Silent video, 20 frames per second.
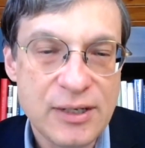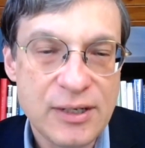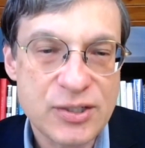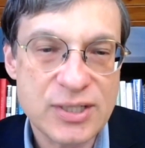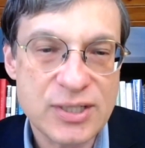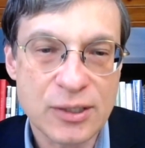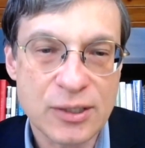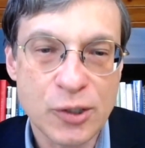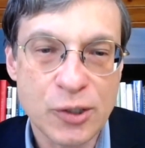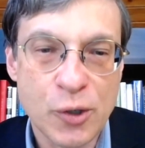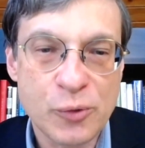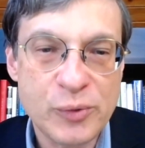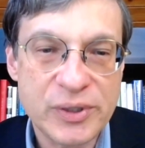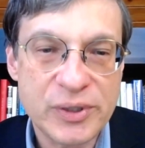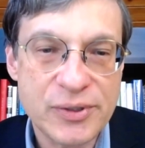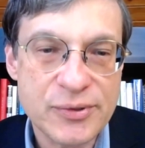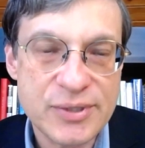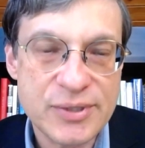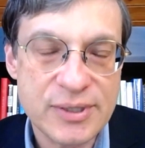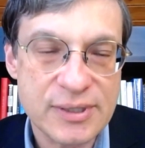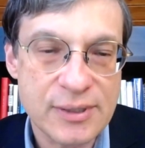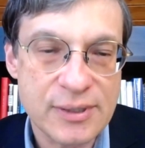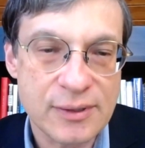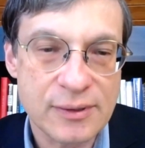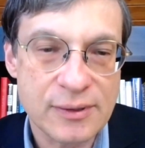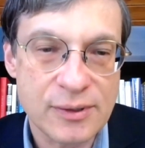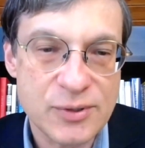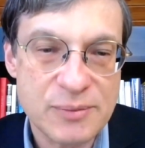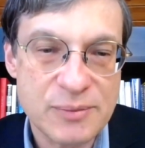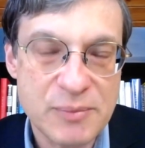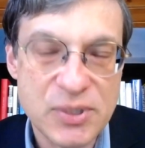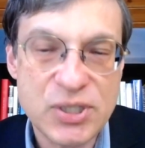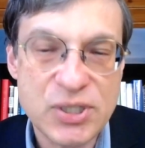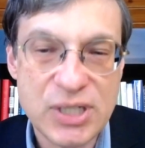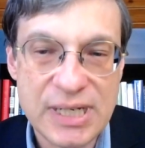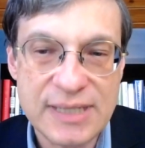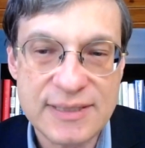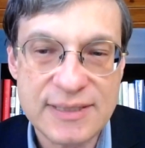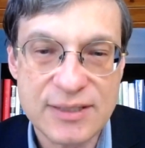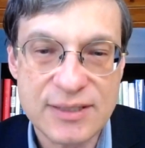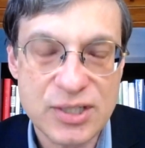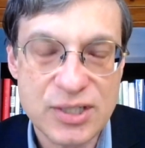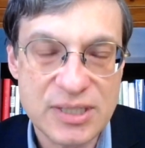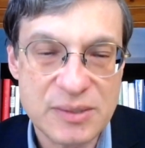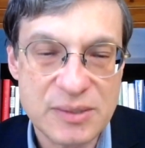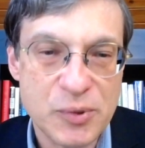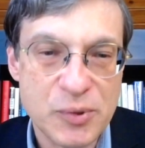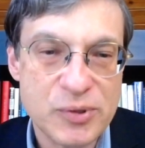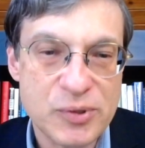She's alone with those machines, and she's